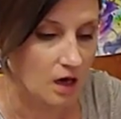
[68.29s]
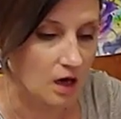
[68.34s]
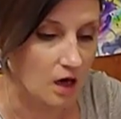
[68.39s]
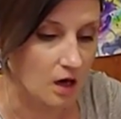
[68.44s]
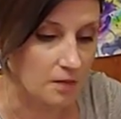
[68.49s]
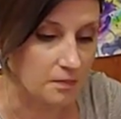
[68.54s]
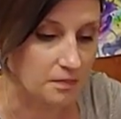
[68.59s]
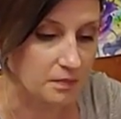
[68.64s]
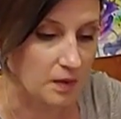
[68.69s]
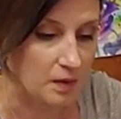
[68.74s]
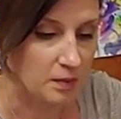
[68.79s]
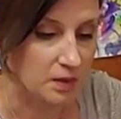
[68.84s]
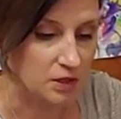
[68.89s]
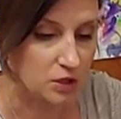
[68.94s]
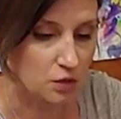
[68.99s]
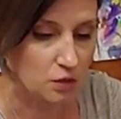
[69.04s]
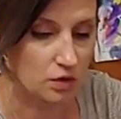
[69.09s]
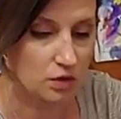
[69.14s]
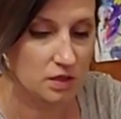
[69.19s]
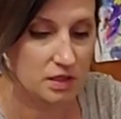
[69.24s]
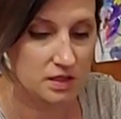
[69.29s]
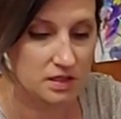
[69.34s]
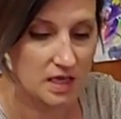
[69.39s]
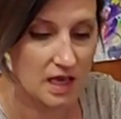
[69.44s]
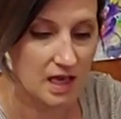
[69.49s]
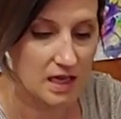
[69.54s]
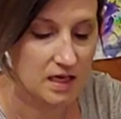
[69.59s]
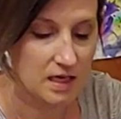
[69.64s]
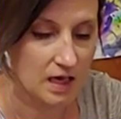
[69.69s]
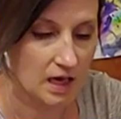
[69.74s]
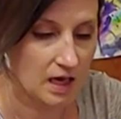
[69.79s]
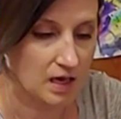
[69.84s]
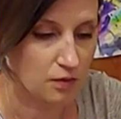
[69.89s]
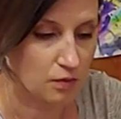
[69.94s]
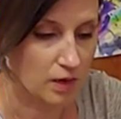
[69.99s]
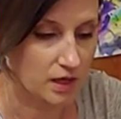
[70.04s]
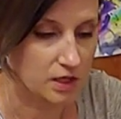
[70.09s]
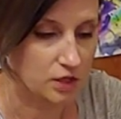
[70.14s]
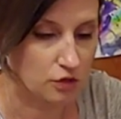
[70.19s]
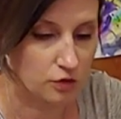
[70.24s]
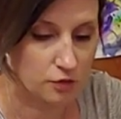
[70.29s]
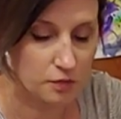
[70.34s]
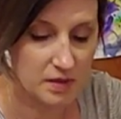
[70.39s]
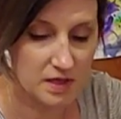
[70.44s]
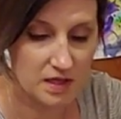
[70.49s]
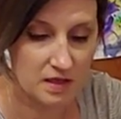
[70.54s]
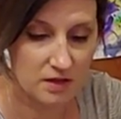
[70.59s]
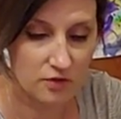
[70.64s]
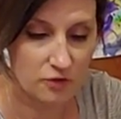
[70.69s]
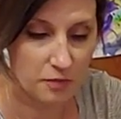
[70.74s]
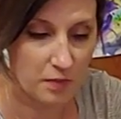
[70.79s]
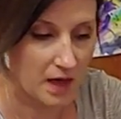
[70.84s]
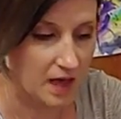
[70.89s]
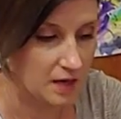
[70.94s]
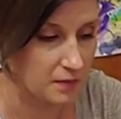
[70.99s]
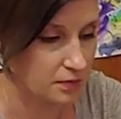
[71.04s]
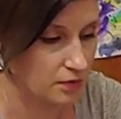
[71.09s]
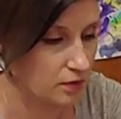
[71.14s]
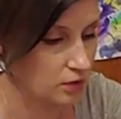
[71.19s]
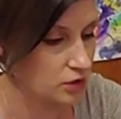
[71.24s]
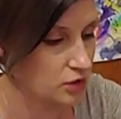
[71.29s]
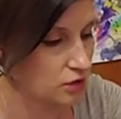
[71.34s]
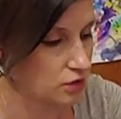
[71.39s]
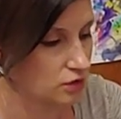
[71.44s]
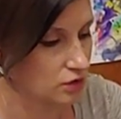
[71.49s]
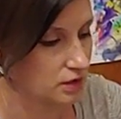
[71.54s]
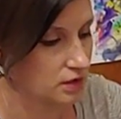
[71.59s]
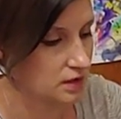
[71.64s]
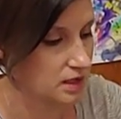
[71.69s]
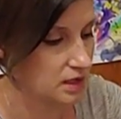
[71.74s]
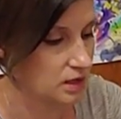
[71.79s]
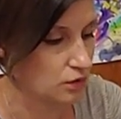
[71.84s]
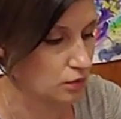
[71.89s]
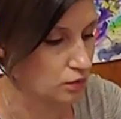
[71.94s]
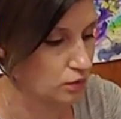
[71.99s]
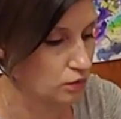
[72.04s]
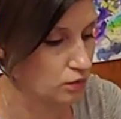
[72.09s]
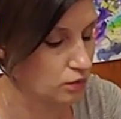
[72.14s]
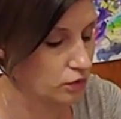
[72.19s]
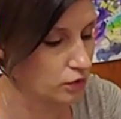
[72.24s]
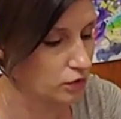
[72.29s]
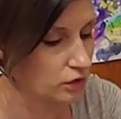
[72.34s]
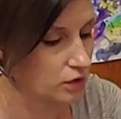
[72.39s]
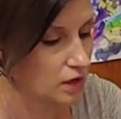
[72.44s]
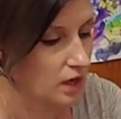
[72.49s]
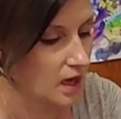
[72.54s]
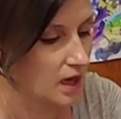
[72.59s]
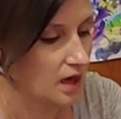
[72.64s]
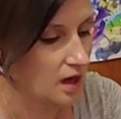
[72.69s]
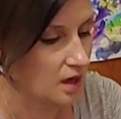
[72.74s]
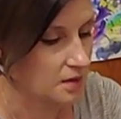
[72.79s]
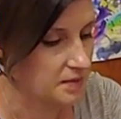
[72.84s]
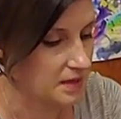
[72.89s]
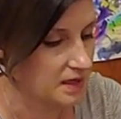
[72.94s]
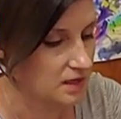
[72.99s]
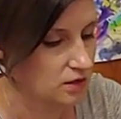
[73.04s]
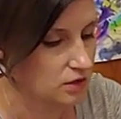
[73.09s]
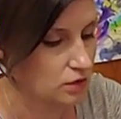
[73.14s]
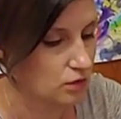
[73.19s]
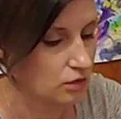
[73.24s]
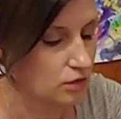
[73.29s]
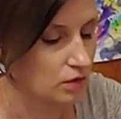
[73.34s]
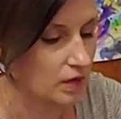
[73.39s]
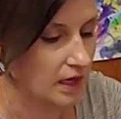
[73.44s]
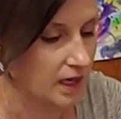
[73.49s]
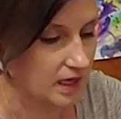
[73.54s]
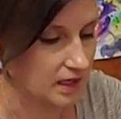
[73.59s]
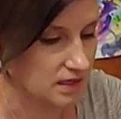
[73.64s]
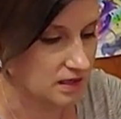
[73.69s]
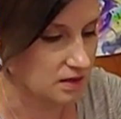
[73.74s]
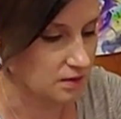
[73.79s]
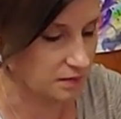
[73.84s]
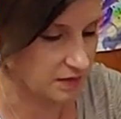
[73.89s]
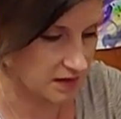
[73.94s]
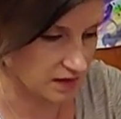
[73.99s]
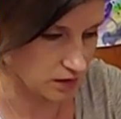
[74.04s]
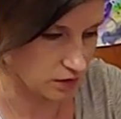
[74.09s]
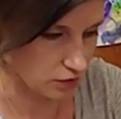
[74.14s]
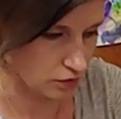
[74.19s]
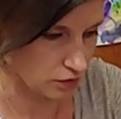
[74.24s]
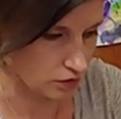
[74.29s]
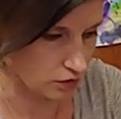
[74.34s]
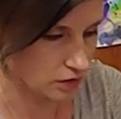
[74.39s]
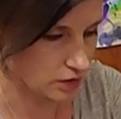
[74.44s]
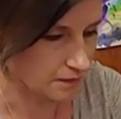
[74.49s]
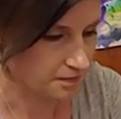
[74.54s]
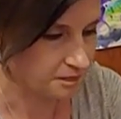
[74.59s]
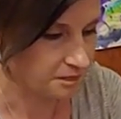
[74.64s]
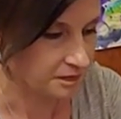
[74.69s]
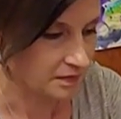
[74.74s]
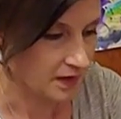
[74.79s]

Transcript: Um, but you're going to take a regular piece of paper. You're going to need a ruler, a pencil, and some scissors.